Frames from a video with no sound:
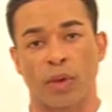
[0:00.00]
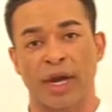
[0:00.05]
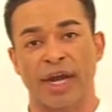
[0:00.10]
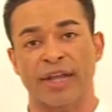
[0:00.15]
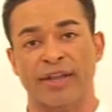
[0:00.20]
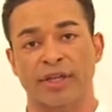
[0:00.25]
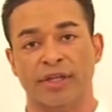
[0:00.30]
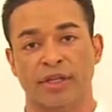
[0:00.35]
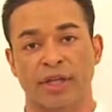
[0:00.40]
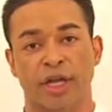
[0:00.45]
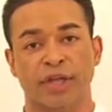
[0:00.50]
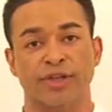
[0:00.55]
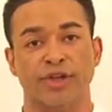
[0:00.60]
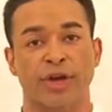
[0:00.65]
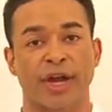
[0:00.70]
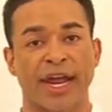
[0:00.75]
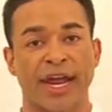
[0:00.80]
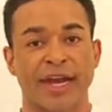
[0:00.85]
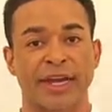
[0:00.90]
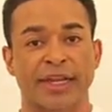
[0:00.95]
why the
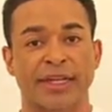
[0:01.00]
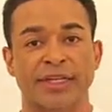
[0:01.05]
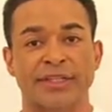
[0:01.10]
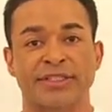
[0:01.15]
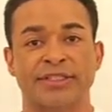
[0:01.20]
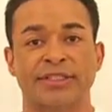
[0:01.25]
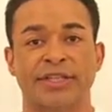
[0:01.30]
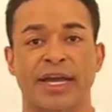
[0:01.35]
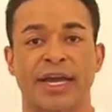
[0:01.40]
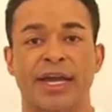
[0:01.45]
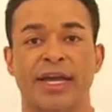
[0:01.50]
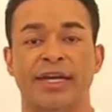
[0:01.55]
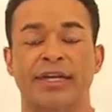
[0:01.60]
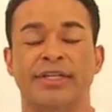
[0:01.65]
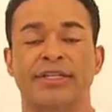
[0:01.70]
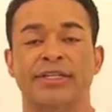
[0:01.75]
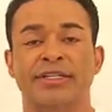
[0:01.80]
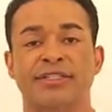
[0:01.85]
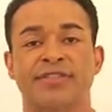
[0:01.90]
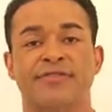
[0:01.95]
Dr. Atkins
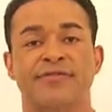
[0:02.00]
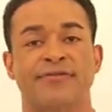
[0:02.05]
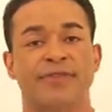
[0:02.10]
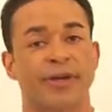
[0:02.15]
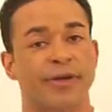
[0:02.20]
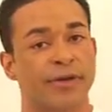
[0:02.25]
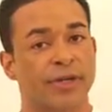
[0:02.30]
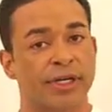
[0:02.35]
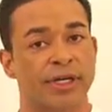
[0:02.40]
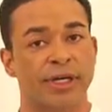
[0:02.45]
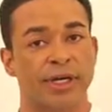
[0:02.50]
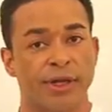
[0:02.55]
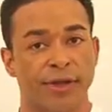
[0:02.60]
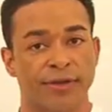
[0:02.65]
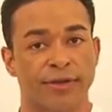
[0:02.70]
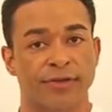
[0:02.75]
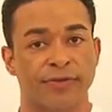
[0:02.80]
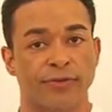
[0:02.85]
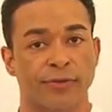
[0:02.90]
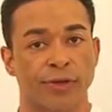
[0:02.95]
diet is very
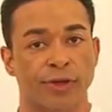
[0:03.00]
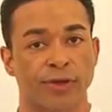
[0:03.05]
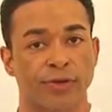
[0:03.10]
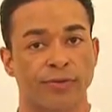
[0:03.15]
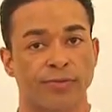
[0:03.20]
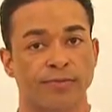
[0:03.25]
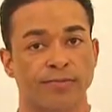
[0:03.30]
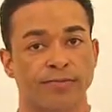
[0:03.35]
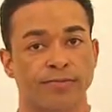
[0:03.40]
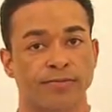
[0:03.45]
unhealthy for you.